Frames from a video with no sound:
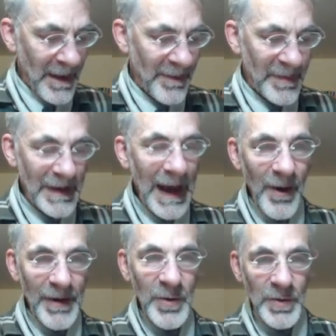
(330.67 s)

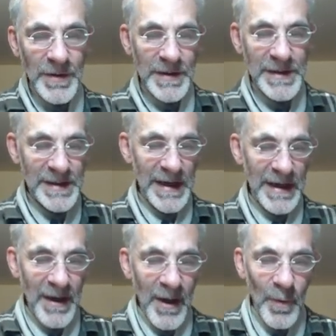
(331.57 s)
Now, in order to
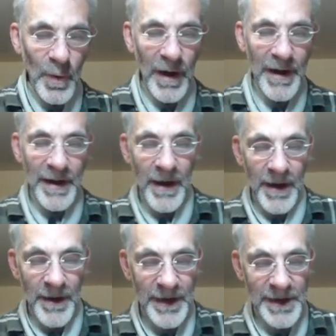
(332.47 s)
see why
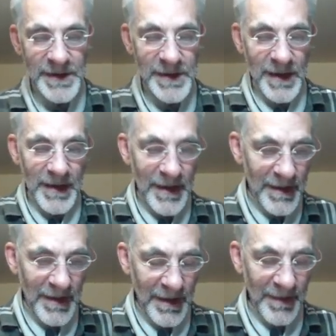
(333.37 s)
this
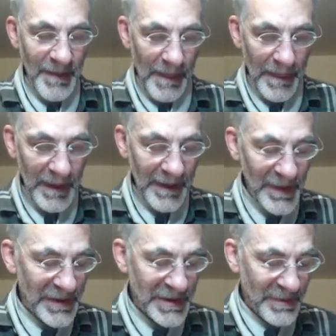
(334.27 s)
can be
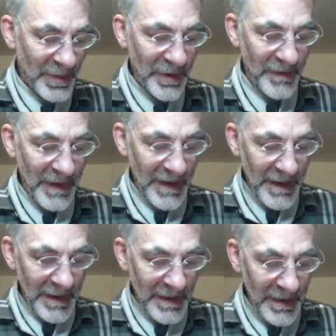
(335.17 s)
used to prove
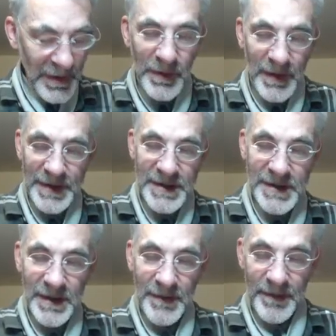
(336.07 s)

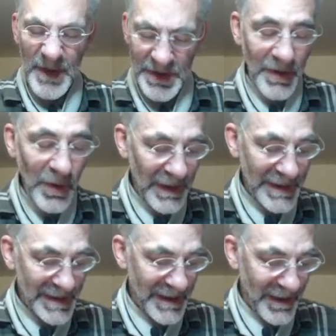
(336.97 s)
Euclid's, so
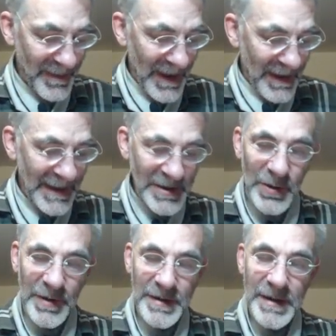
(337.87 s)
Euler's theorem, let's
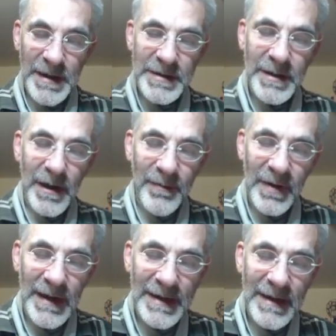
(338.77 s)
look at an
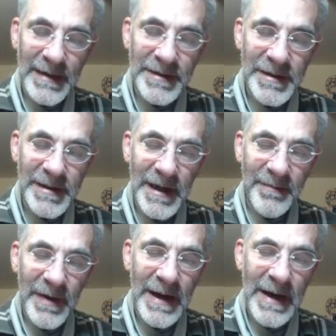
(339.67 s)
example. Let's just take
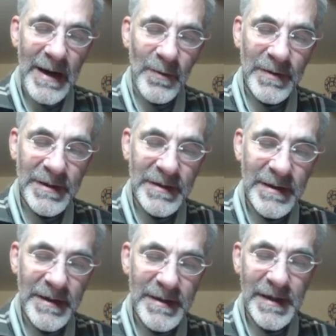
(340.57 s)
P equals
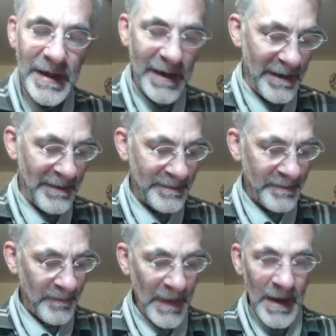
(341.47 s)
13.
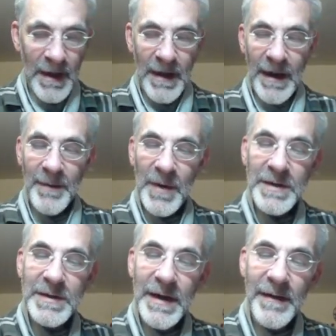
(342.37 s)
And I'm going
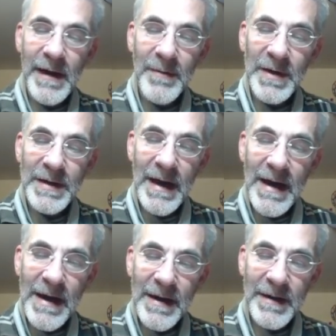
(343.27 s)
to take the element
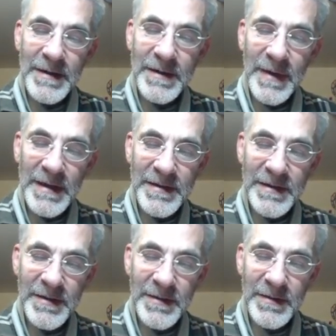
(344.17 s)
A to be
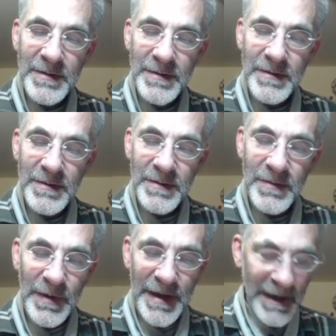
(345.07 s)

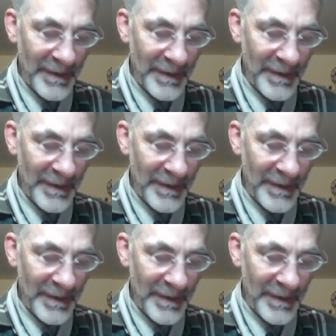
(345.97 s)
3.